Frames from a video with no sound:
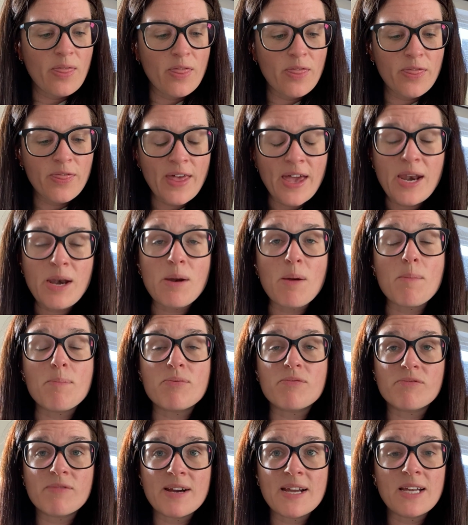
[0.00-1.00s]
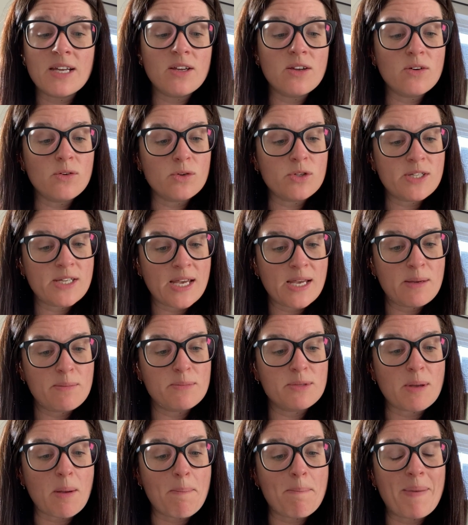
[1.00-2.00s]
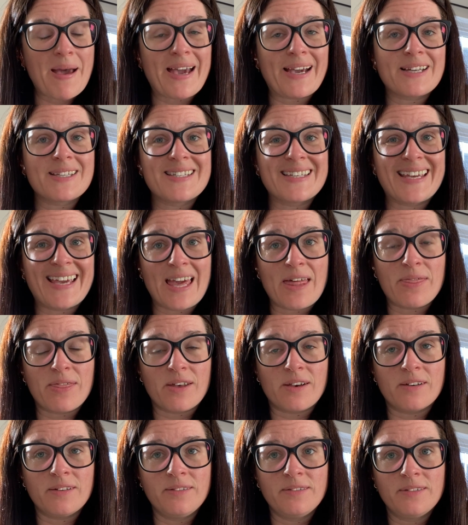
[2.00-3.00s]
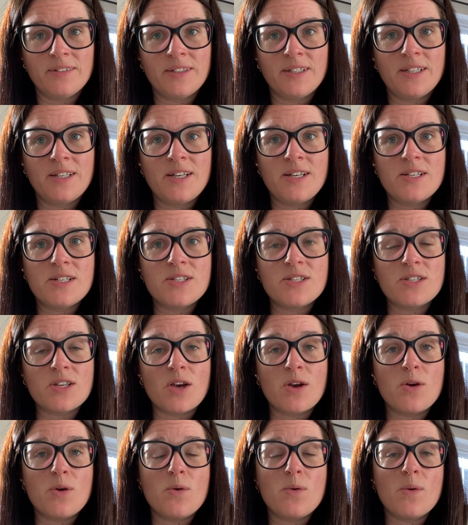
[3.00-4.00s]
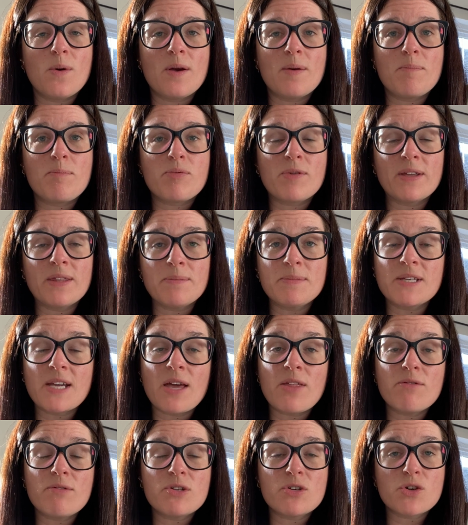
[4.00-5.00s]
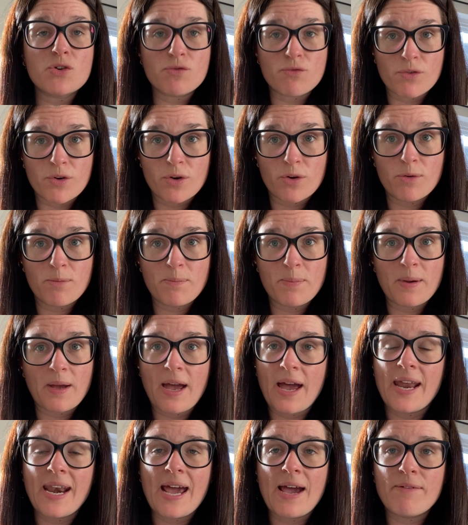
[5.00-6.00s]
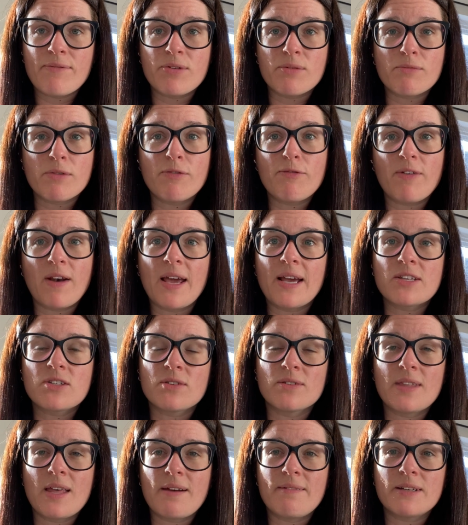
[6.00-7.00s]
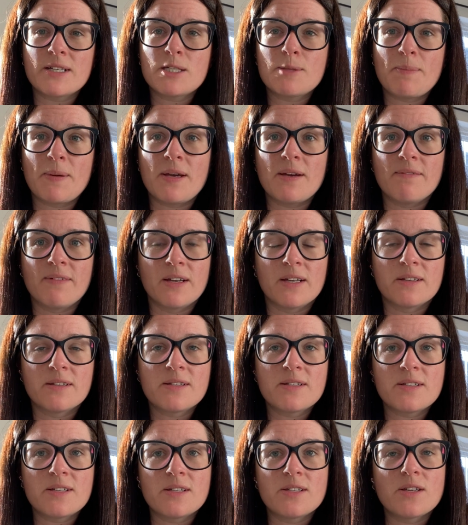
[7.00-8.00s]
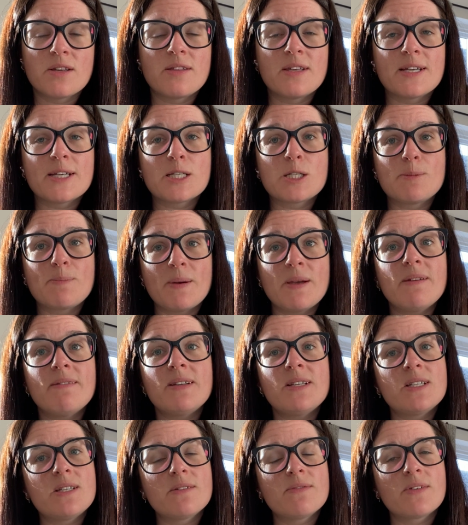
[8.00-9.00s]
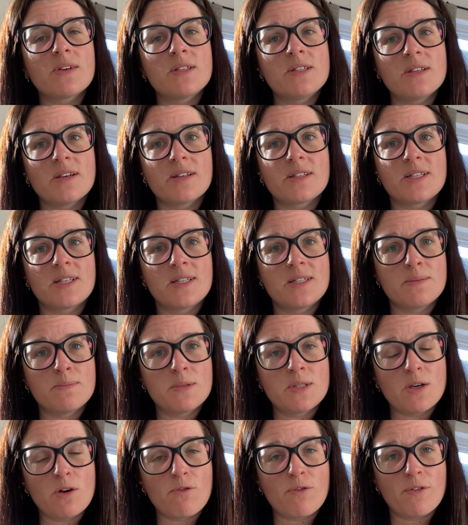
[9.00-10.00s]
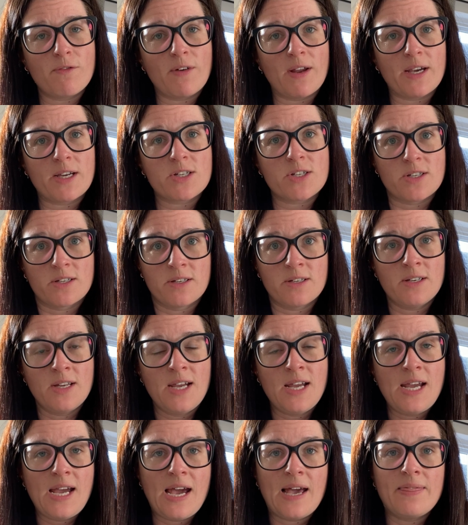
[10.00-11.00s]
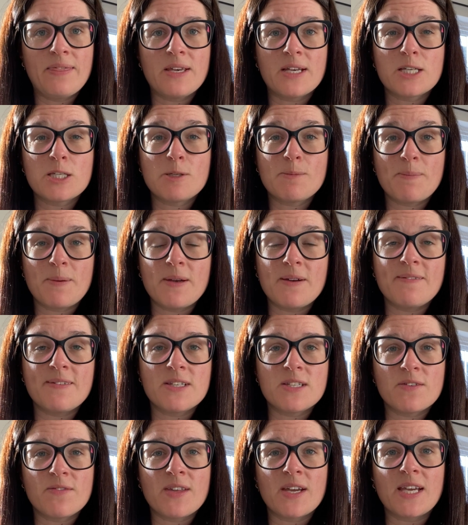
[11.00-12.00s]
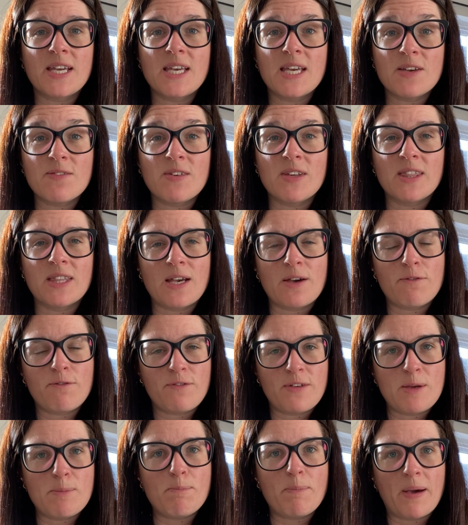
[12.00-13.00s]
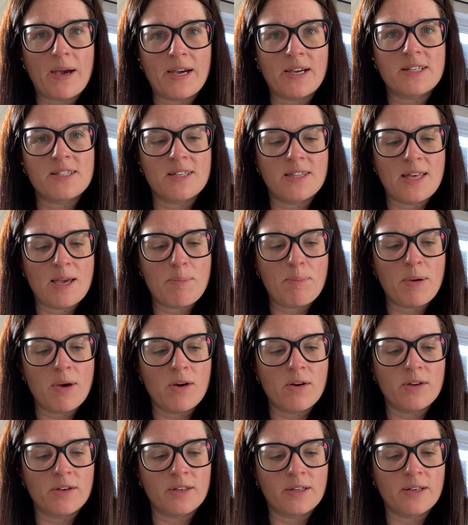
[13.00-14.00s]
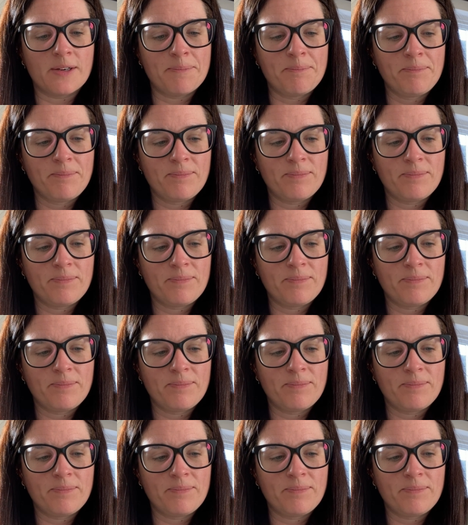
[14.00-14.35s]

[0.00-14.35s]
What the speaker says: Then bring your teams back together. So bring them together as a group and have them reflect on their experience. So the experience of conducting some self-reflection and the experience of then giving that feedback to their partner.